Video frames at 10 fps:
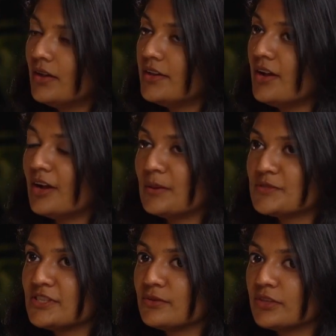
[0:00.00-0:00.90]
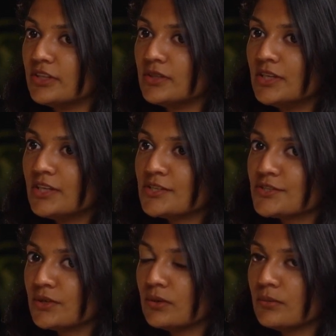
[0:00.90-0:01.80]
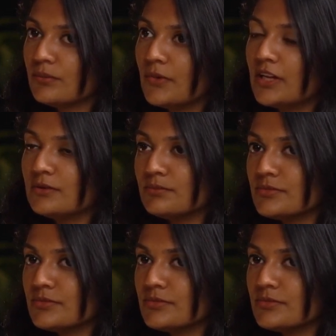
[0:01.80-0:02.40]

Yeah, absolutely. So I'll